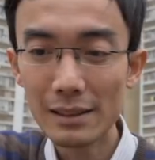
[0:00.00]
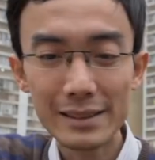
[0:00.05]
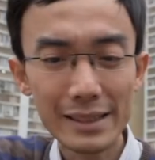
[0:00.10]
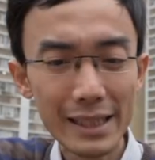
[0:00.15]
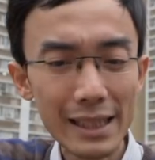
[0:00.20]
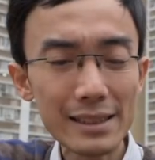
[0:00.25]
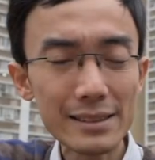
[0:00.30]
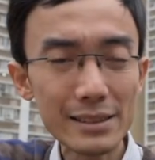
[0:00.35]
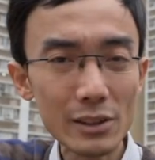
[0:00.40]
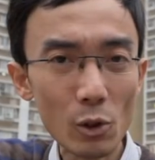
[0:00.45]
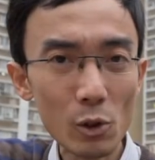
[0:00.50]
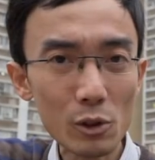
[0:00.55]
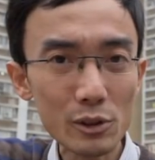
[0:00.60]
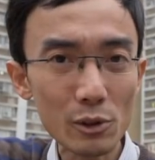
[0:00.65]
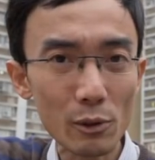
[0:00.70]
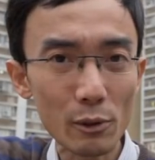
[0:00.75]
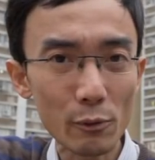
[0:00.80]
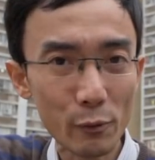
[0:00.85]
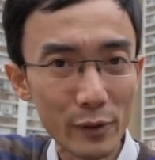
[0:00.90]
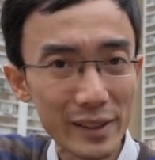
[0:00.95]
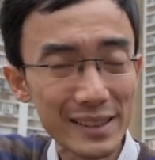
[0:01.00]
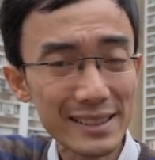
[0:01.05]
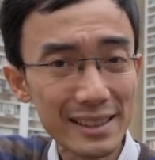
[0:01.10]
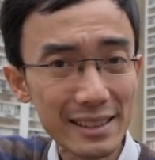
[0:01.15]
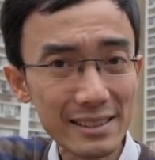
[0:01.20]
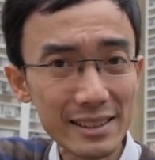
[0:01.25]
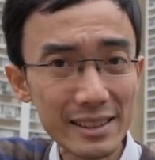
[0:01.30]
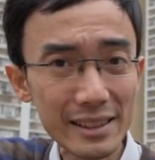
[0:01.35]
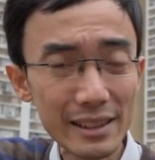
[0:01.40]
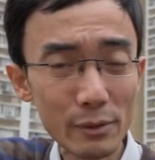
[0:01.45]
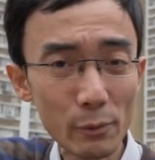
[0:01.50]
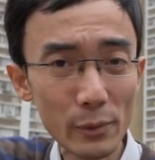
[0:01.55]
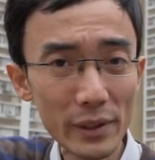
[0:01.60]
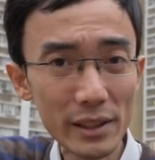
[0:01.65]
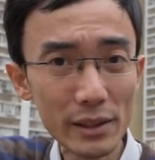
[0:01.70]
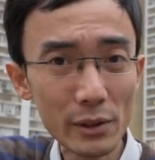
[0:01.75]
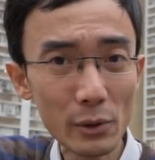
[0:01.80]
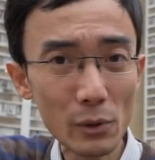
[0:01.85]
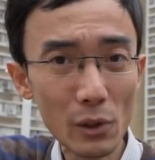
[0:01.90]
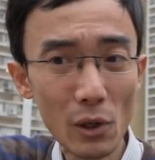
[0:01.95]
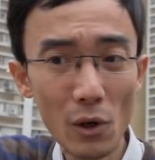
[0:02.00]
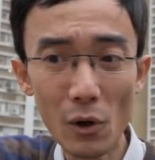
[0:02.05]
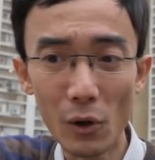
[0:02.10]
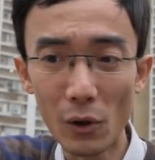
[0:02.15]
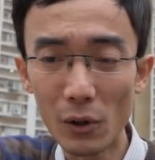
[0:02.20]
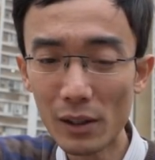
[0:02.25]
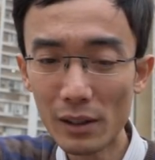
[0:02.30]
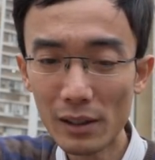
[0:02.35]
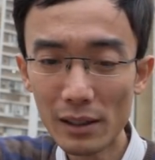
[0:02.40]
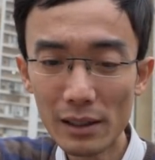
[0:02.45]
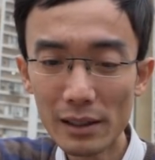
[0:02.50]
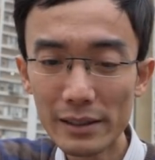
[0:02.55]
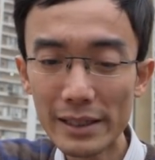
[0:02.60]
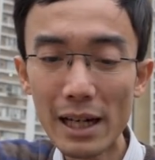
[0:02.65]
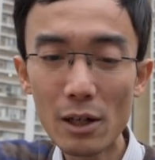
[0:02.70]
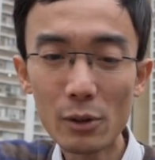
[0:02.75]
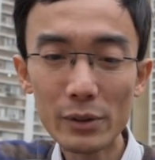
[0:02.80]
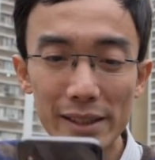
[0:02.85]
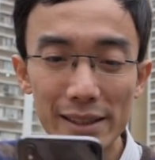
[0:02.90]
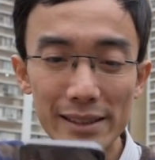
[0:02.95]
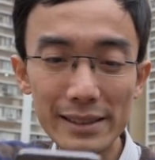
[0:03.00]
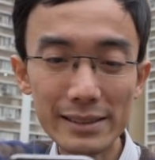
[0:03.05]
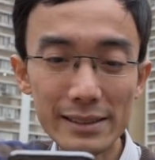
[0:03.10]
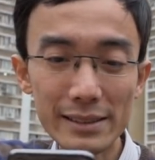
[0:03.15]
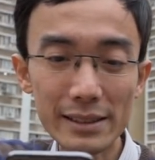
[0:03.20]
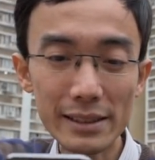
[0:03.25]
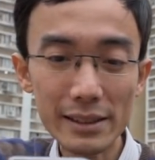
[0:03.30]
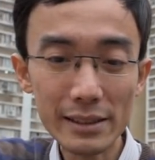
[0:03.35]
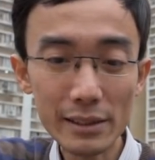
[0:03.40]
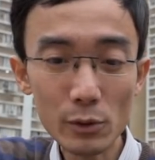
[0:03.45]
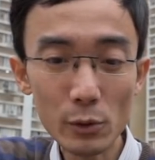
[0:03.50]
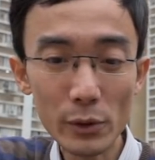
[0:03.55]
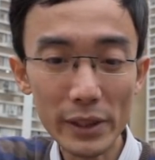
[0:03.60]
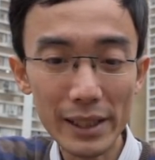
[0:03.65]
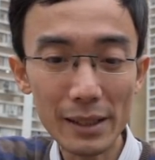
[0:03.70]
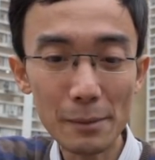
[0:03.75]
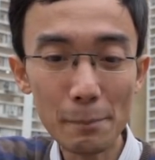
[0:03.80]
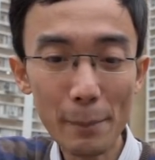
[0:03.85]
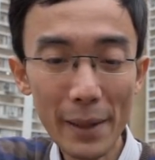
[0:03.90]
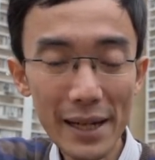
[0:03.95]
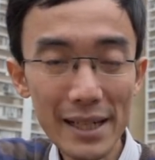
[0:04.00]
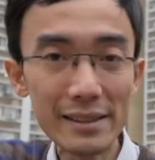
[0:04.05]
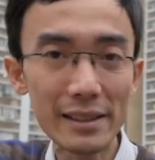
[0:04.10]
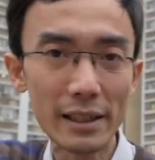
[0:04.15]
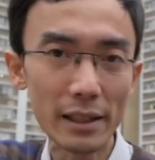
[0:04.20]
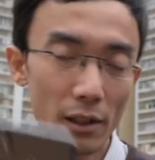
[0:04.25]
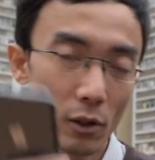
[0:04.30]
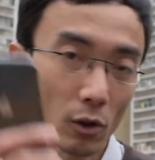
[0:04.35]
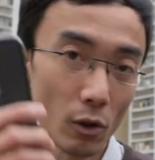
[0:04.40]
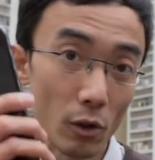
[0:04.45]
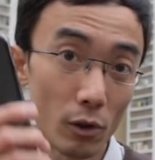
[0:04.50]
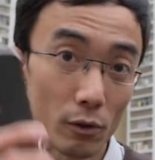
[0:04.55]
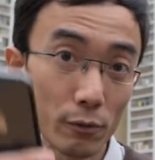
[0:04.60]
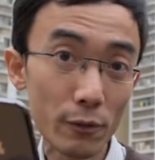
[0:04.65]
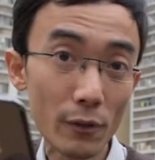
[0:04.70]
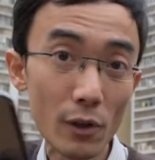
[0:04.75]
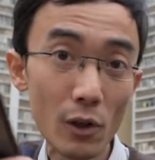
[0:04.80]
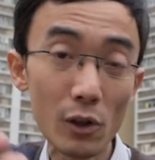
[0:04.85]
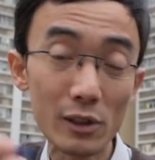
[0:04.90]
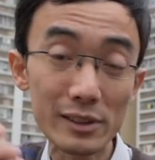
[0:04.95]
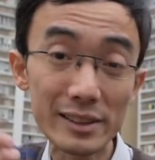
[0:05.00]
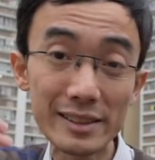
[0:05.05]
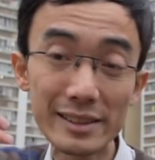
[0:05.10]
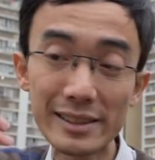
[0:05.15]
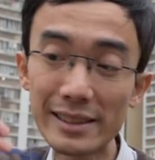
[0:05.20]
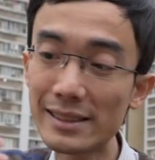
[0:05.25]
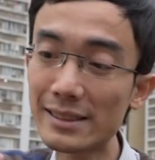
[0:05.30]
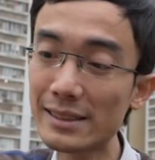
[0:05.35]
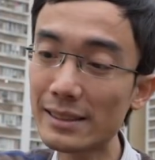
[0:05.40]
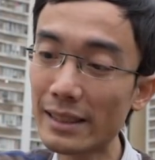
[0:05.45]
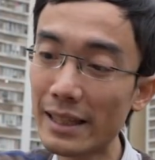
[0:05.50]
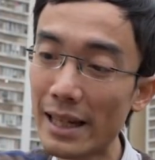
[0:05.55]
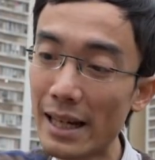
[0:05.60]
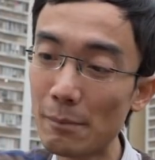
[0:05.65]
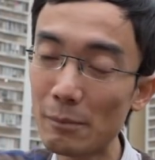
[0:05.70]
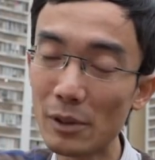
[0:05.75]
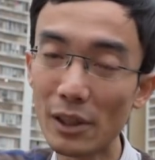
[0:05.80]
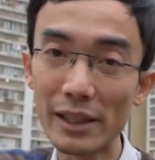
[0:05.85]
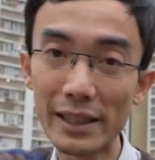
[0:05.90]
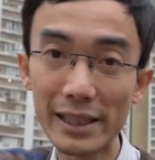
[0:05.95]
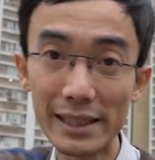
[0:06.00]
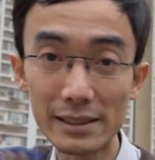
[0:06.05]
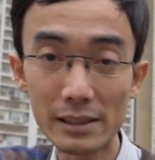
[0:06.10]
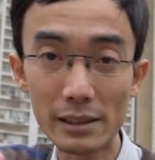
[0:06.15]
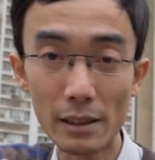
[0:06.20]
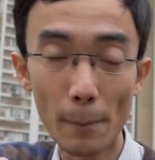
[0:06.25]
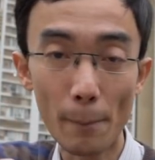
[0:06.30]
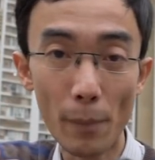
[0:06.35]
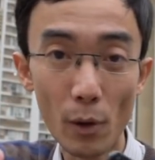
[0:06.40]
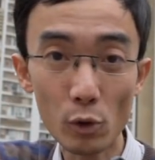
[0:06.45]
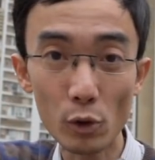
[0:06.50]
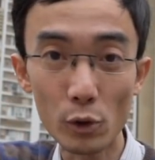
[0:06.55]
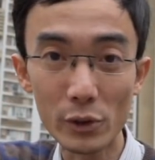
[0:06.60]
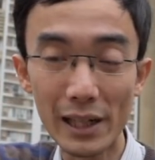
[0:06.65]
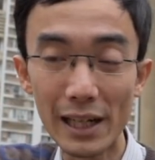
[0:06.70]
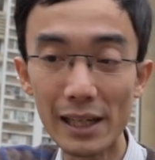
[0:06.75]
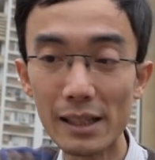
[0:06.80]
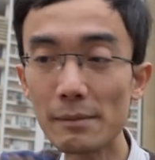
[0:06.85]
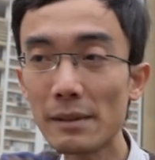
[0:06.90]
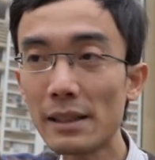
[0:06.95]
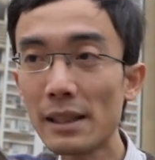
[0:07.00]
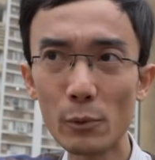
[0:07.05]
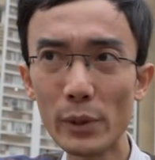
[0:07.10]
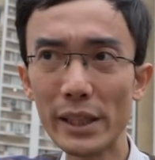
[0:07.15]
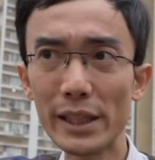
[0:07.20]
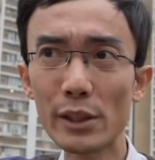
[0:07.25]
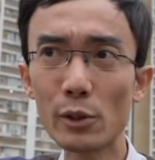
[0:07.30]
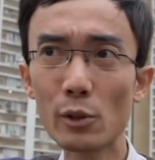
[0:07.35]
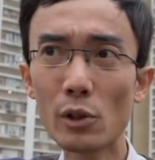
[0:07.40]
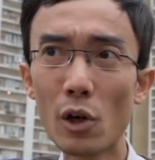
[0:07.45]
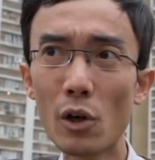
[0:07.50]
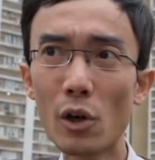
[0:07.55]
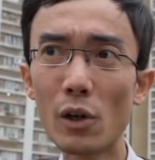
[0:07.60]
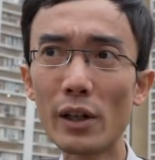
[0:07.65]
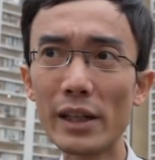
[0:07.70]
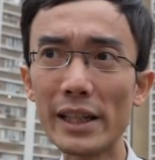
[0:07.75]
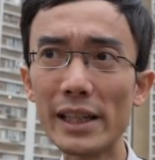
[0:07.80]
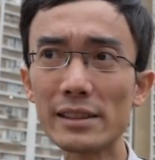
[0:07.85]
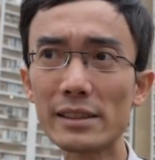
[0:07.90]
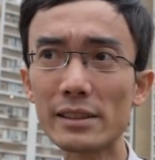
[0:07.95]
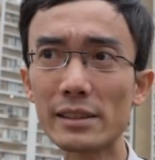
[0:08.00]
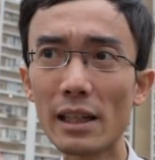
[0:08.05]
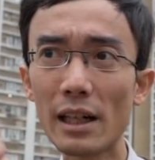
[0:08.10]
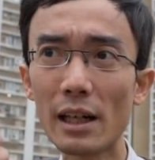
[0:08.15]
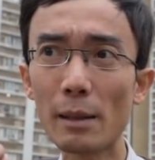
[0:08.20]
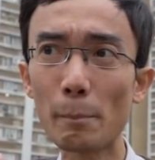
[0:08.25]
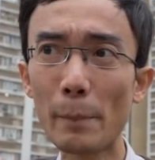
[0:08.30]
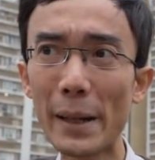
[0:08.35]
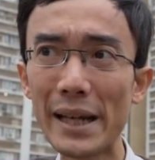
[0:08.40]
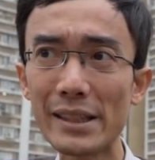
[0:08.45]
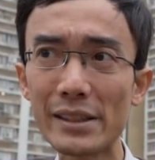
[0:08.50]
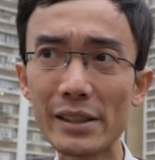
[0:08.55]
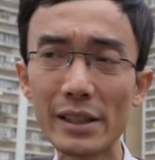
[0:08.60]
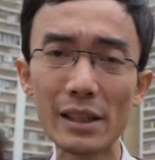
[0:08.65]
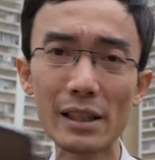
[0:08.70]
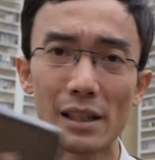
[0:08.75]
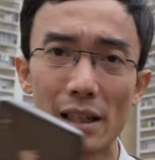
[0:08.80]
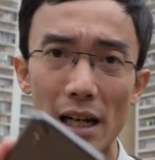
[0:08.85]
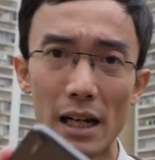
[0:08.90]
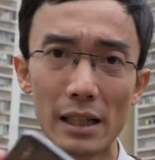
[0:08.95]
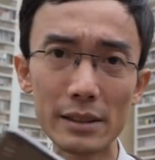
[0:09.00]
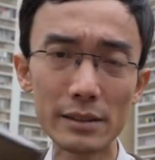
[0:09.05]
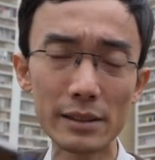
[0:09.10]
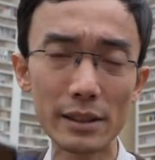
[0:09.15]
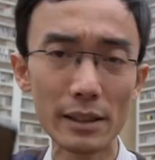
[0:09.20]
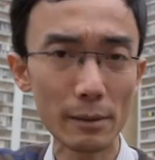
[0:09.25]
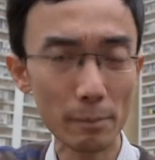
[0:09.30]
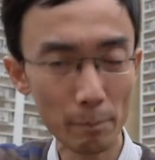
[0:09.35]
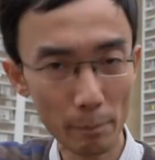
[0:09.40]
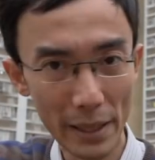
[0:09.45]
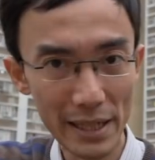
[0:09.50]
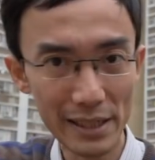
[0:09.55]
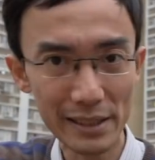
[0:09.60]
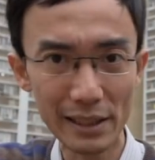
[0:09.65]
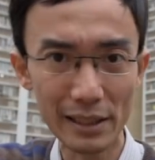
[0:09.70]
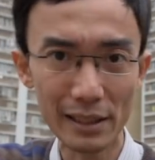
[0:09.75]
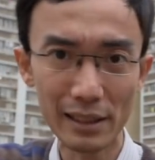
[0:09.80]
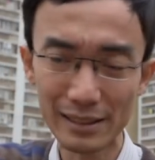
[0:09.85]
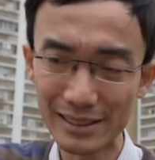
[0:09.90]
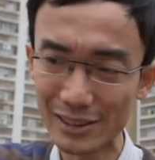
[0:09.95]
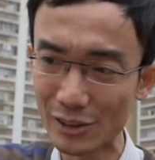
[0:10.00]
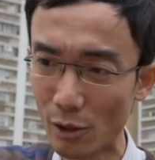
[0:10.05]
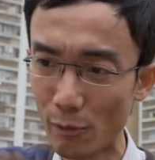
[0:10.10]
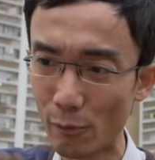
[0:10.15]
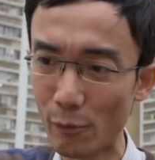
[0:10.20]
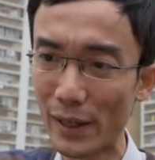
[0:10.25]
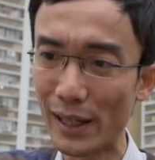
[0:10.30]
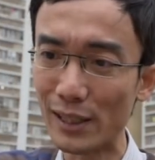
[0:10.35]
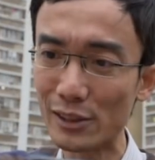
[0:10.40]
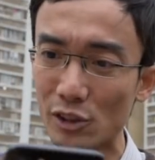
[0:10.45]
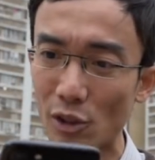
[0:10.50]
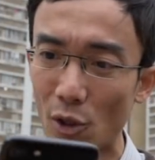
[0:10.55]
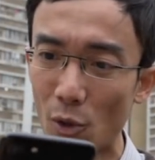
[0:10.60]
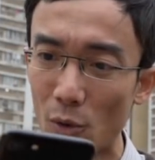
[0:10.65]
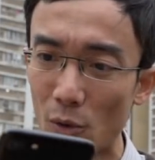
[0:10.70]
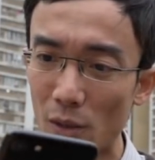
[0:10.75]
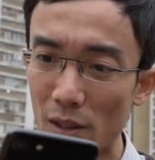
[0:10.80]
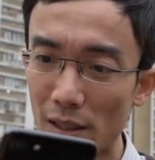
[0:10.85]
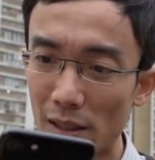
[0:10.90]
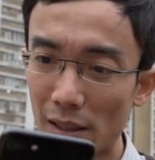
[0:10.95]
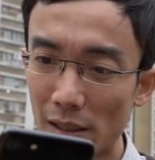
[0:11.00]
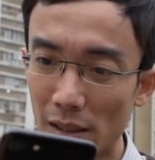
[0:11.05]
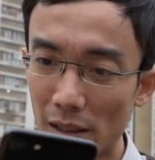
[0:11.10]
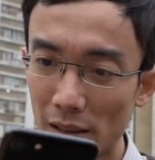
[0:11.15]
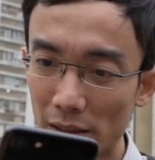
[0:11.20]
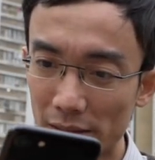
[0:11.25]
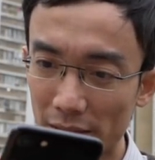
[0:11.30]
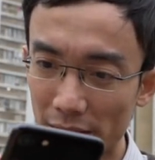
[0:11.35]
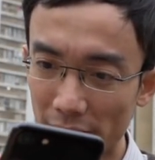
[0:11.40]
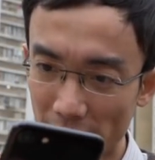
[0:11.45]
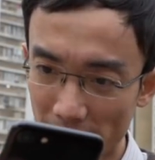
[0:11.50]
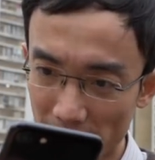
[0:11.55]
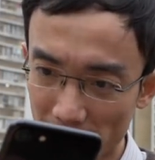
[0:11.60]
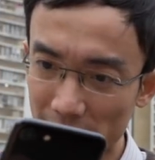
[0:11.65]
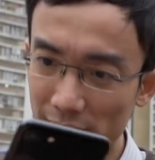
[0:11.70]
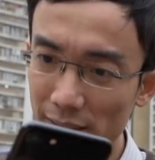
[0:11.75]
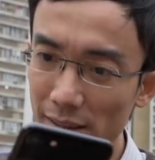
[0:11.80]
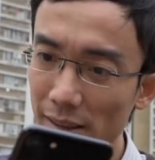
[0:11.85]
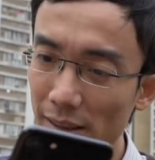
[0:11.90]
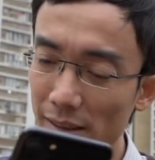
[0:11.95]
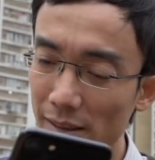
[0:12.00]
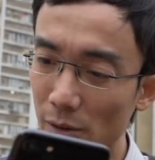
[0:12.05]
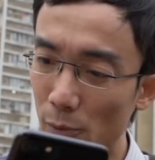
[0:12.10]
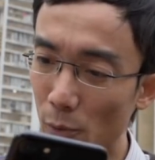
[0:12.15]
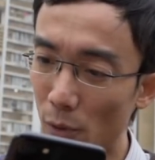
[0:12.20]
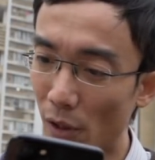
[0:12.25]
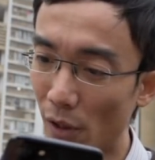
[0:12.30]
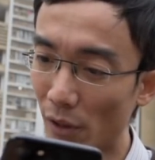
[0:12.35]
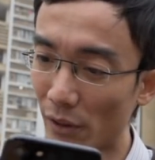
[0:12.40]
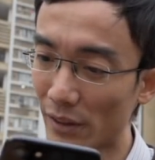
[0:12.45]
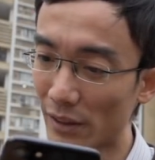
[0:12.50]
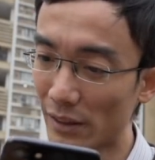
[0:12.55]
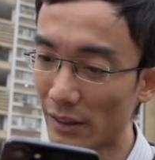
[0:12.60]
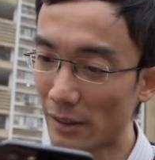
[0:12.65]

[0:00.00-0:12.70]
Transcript: There's also a 360 video call. Now this is still in beta. Of course, this camera is a prototype. Video call is a beta under beta software. So let's see does it work.